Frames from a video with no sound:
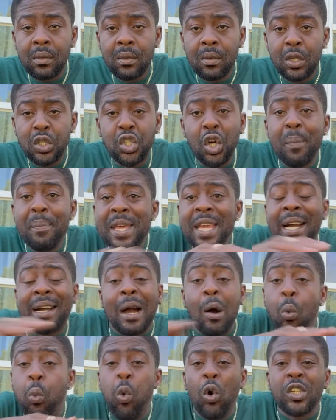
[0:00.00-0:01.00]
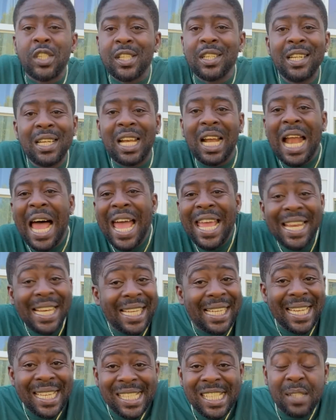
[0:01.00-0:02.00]
Jamaica wasn't like
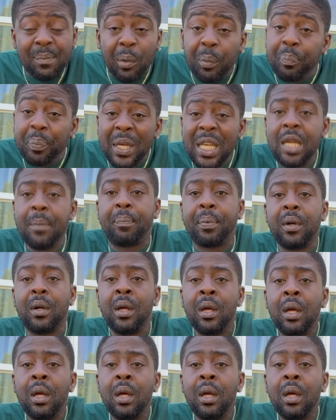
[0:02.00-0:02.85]
this, my people.